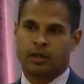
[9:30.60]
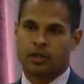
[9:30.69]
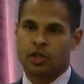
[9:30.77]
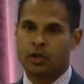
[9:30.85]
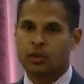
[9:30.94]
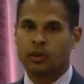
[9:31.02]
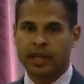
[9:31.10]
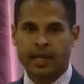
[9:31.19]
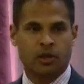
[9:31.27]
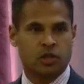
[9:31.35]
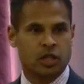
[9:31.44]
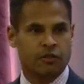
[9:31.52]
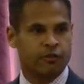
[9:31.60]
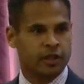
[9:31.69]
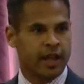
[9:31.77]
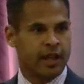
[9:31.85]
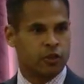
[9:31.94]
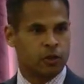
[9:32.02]
two leaders in
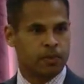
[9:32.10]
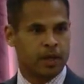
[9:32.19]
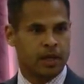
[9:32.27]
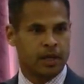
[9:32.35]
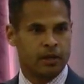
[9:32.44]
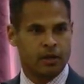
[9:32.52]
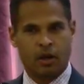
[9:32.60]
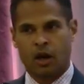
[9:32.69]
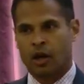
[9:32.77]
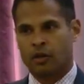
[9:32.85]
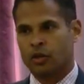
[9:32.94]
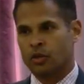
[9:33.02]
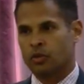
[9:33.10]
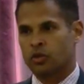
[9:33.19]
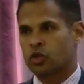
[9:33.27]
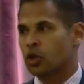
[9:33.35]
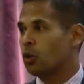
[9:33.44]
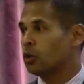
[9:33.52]
philanthropy on whose
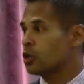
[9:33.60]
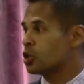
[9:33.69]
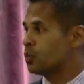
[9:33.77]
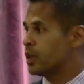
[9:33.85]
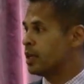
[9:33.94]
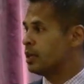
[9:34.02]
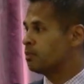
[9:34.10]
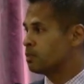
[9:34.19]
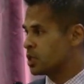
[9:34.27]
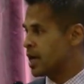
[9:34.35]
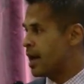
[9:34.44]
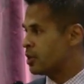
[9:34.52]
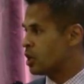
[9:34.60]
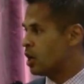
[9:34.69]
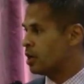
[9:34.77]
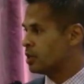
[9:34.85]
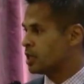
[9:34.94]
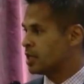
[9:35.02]
shoulders we stand
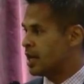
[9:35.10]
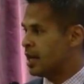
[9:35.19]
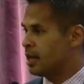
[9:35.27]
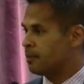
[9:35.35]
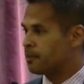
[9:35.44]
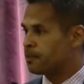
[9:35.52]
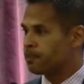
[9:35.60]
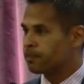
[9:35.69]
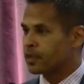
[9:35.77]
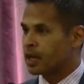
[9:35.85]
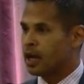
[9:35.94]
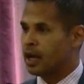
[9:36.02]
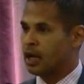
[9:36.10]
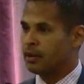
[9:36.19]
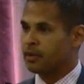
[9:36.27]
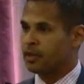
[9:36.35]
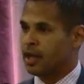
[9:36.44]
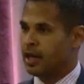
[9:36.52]
on today.
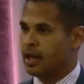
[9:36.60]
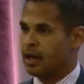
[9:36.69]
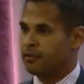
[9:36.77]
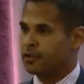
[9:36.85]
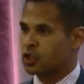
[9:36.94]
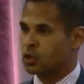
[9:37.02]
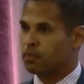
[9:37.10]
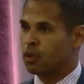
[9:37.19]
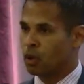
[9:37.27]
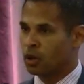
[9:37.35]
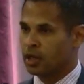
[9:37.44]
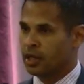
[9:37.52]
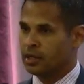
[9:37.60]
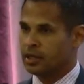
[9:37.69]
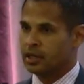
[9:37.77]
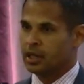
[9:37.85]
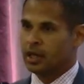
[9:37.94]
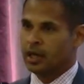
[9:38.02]
They have supported
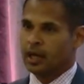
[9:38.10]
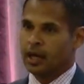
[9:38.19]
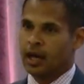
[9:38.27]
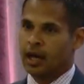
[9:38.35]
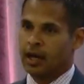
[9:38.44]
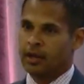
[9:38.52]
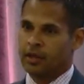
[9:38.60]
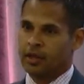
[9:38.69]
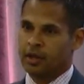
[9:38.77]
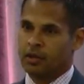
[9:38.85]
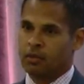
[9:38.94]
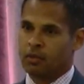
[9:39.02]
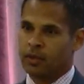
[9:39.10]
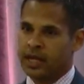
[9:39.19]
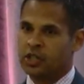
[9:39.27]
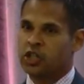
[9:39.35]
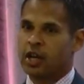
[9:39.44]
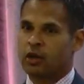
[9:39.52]
the
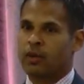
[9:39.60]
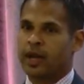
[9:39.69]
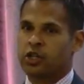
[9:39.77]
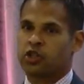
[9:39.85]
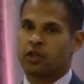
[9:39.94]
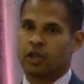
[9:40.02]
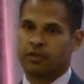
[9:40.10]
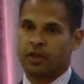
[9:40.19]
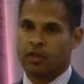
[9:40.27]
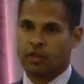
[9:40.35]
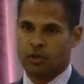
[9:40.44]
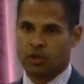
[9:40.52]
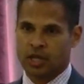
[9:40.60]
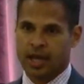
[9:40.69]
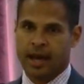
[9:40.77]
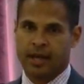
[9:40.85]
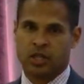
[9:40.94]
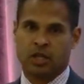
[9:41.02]
regeneration of
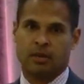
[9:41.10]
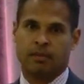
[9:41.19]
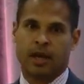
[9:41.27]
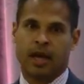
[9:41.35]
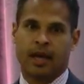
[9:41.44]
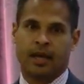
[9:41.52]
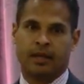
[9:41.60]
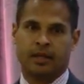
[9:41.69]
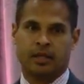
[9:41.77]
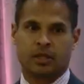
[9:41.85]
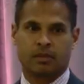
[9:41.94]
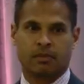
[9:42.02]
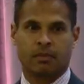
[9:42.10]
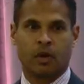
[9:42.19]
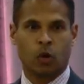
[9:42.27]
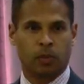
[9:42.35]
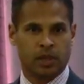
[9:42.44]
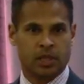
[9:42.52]
enthusiasm and
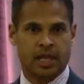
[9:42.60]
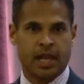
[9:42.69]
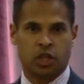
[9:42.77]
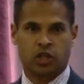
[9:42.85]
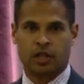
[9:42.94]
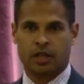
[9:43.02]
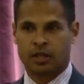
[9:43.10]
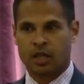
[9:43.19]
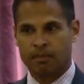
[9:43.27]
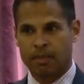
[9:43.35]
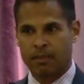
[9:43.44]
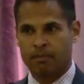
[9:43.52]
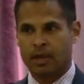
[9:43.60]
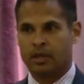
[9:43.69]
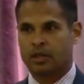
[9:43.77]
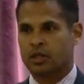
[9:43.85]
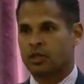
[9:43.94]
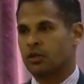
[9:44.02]
mobilization and
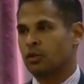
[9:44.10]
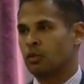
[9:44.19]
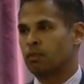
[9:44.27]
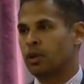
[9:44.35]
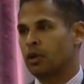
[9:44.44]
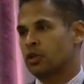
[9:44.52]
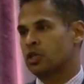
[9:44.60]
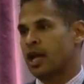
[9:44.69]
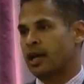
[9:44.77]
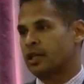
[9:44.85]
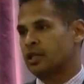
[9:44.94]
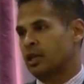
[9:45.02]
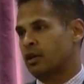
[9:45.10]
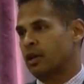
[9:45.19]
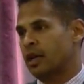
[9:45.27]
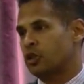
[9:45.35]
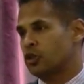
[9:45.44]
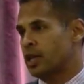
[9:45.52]
commitment to
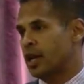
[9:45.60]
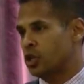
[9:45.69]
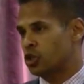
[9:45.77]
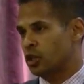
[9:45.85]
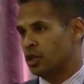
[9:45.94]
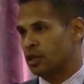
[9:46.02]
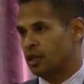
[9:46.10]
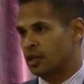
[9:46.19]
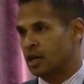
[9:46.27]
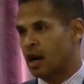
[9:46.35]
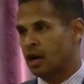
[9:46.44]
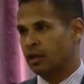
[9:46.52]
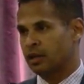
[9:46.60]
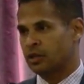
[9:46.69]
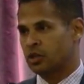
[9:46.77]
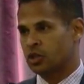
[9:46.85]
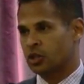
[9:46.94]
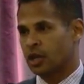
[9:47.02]
post-secondary education in
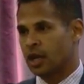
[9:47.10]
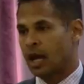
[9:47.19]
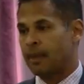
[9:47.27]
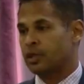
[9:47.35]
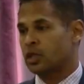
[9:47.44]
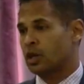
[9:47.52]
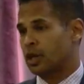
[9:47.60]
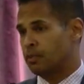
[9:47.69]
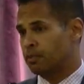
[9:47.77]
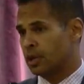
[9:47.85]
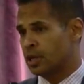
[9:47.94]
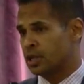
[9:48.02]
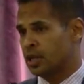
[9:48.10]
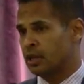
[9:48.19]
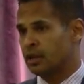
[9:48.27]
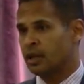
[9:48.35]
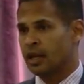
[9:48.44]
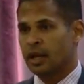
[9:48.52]
college, in
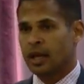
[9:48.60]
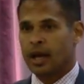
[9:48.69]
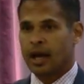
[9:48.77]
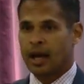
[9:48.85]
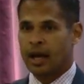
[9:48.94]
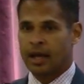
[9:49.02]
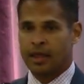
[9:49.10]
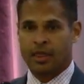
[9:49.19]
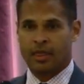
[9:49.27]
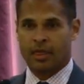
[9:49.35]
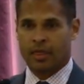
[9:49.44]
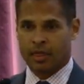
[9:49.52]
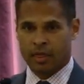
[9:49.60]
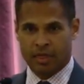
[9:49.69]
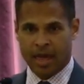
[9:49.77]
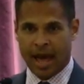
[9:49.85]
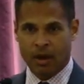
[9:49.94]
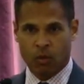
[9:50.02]
prison.
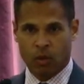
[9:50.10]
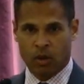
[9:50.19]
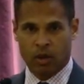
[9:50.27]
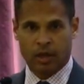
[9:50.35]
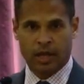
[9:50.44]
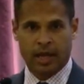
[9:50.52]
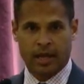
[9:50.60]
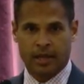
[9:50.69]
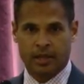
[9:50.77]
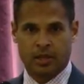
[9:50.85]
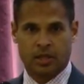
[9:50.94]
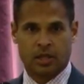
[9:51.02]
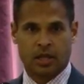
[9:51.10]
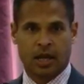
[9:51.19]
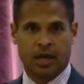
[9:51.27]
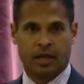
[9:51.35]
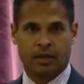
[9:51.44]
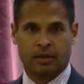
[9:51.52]
That work has
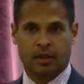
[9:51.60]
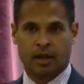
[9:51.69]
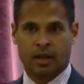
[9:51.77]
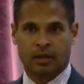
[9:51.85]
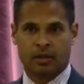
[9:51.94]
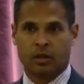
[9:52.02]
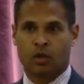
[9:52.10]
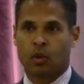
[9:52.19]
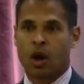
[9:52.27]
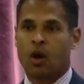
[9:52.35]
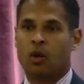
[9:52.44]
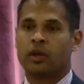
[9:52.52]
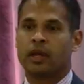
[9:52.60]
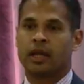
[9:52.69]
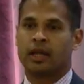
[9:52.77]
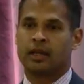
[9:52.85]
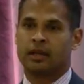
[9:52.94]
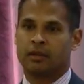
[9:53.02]
grown
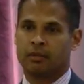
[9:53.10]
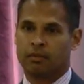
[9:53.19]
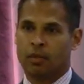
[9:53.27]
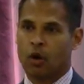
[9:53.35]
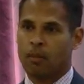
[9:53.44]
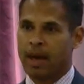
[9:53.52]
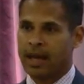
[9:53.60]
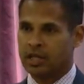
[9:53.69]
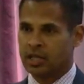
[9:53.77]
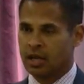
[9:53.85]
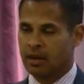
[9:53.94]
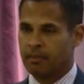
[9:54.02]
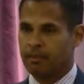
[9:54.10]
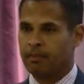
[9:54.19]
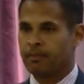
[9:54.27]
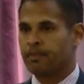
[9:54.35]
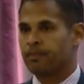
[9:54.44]
in momentum